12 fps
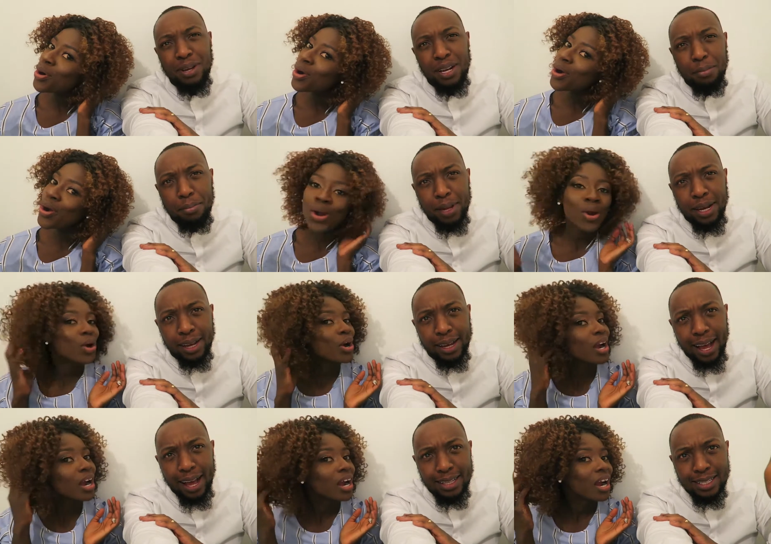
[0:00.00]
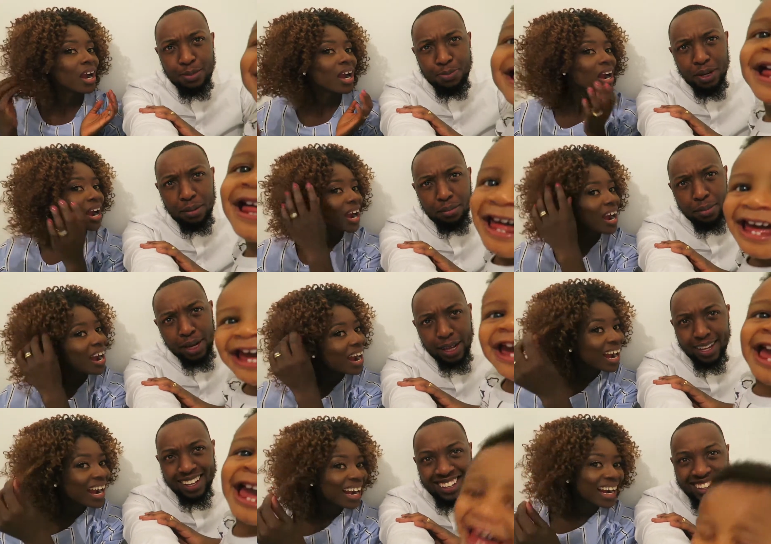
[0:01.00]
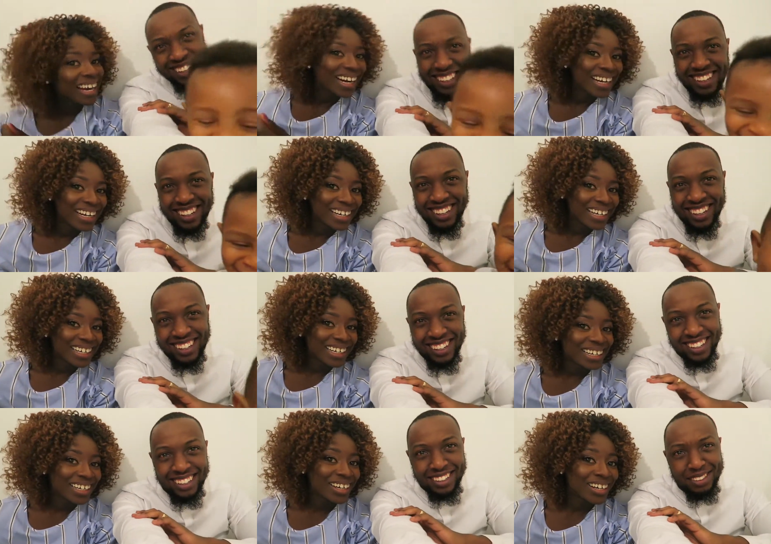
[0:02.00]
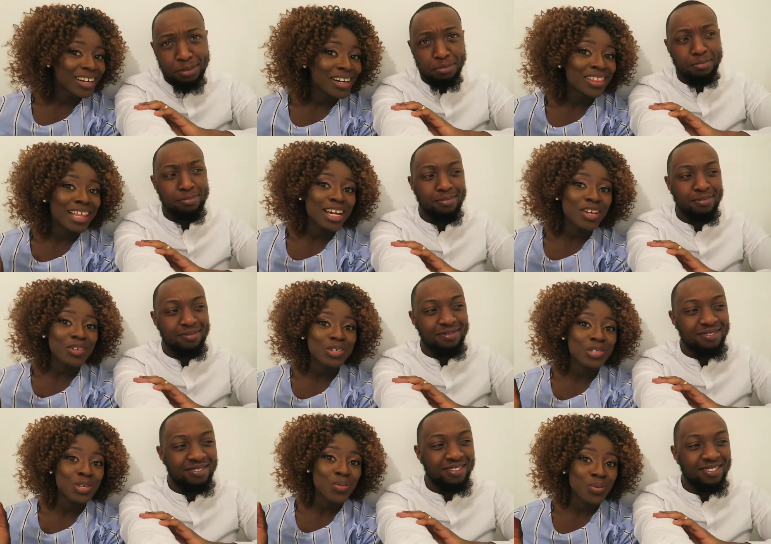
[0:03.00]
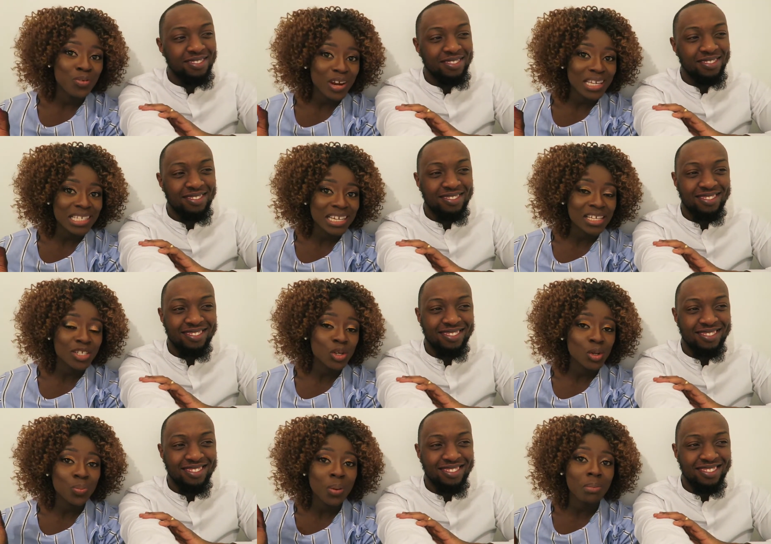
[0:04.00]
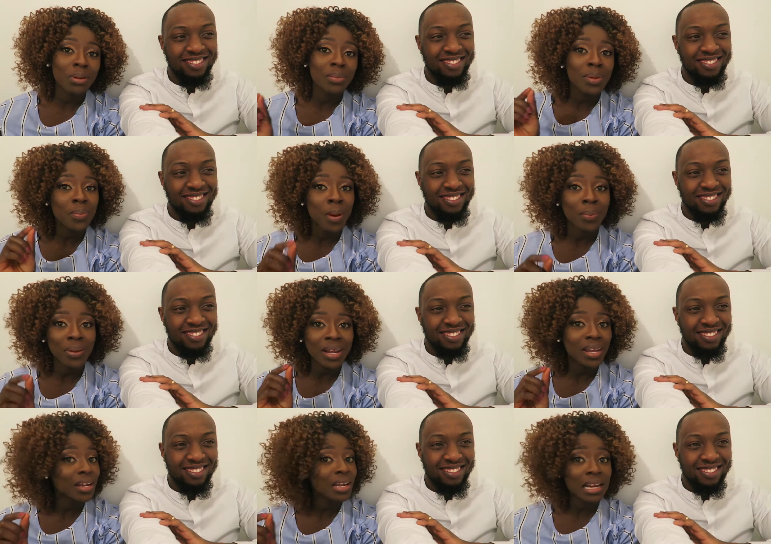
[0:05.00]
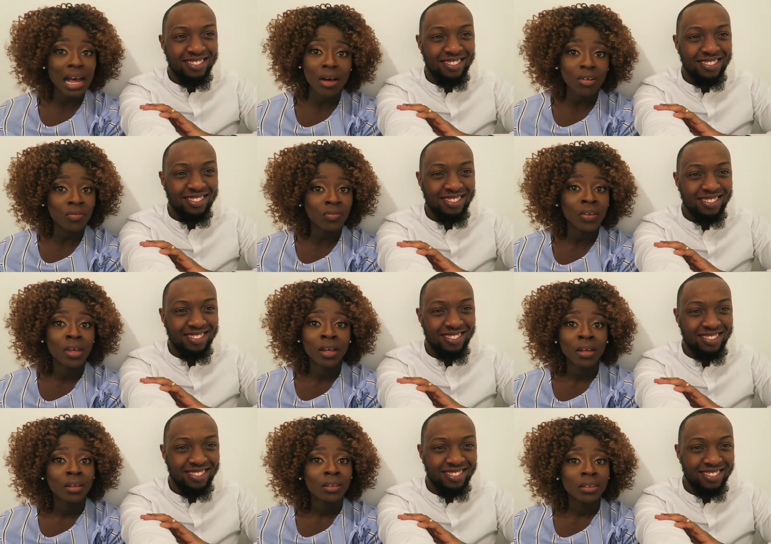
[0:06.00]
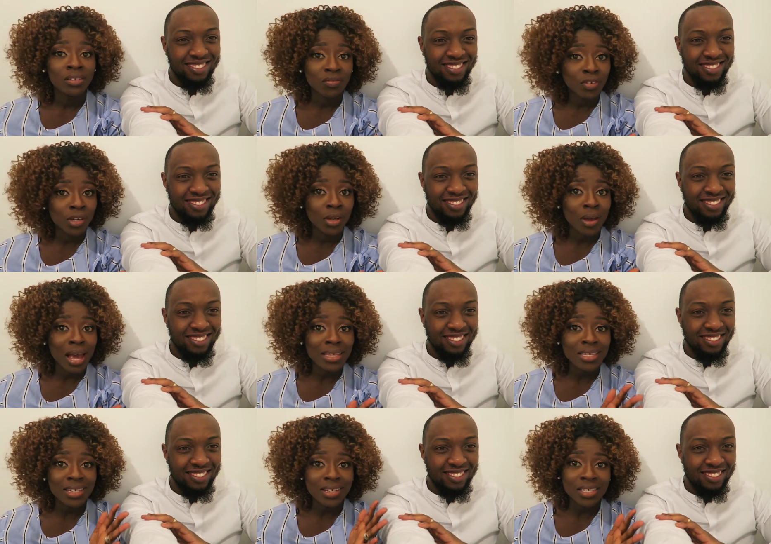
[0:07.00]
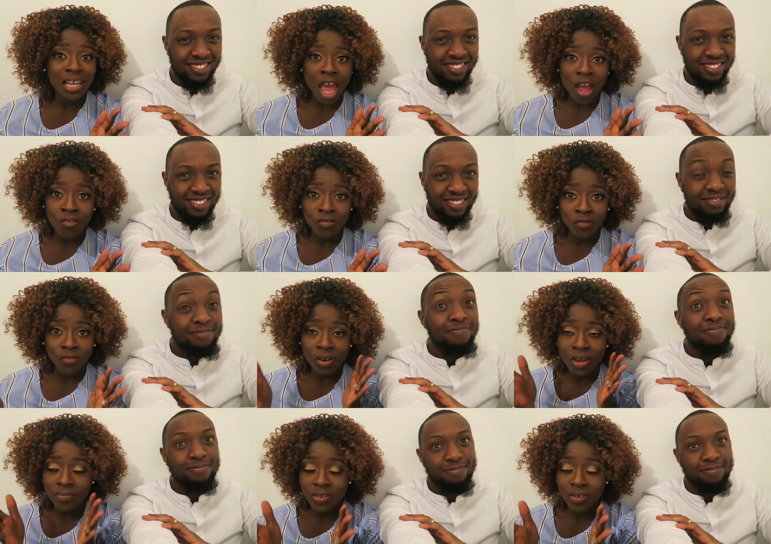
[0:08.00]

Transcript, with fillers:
Speaker 1: It's been a minute guys, it's been a minute.
Speaker 2: Nathaniel's super restless, so he'll probably be popping in and out of this video as he does every